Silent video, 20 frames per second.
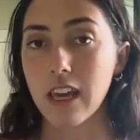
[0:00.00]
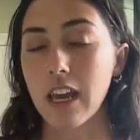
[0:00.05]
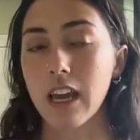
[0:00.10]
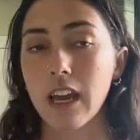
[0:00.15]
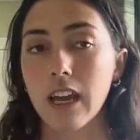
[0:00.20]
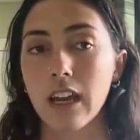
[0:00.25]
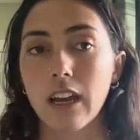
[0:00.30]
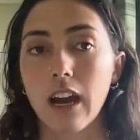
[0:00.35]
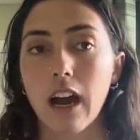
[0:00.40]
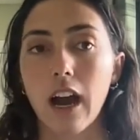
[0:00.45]

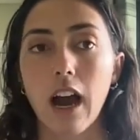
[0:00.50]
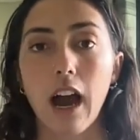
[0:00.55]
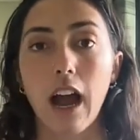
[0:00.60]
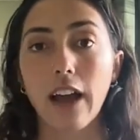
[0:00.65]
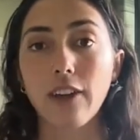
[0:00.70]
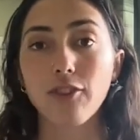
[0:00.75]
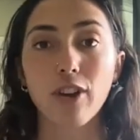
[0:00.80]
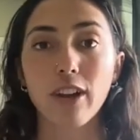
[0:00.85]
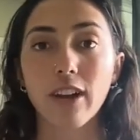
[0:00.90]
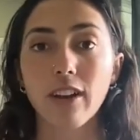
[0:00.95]
And
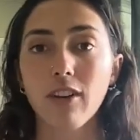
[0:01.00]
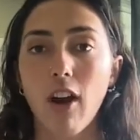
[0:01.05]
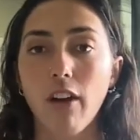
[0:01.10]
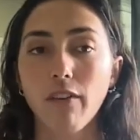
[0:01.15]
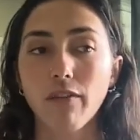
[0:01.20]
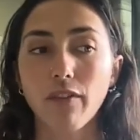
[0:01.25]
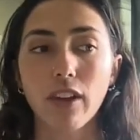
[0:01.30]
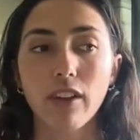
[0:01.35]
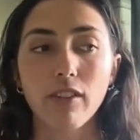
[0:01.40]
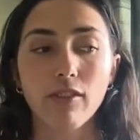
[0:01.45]
I drink
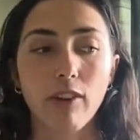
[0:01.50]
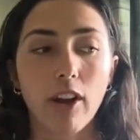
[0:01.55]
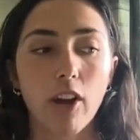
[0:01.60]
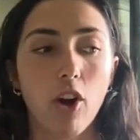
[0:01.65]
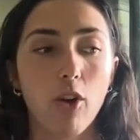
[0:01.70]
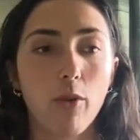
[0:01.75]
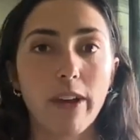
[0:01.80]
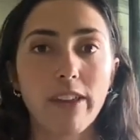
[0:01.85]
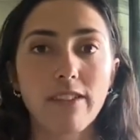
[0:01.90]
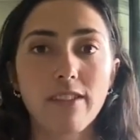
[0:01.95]
coffee. So I
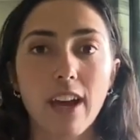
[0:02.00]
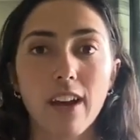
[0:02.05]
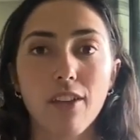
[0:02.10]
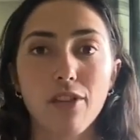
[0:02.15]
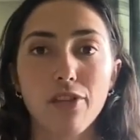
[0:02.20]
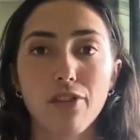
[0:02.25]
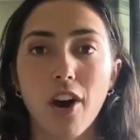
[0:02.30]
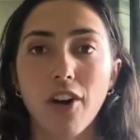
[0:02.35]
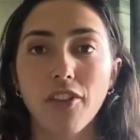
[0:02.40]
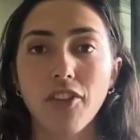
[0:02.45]
always kind
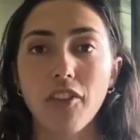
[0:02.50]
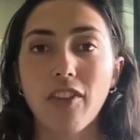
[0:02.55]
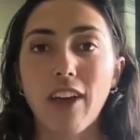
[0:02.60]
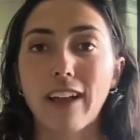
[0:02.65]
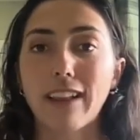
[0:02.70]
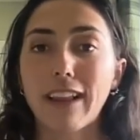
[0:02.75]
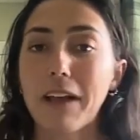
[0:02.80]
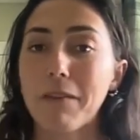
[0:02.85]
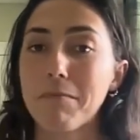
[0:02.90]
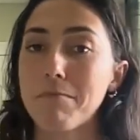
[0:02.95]
of thought
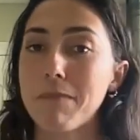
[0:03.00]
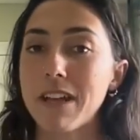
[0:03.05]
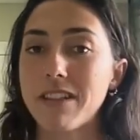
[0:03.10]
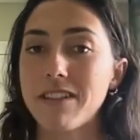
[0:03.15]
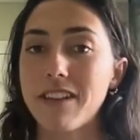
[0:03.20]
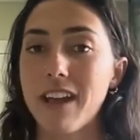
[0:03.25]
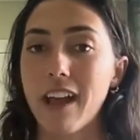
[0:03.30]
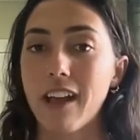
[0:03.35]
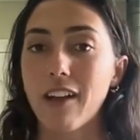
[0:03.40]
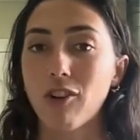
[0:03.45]
that like
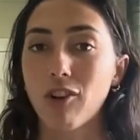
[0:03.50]
midday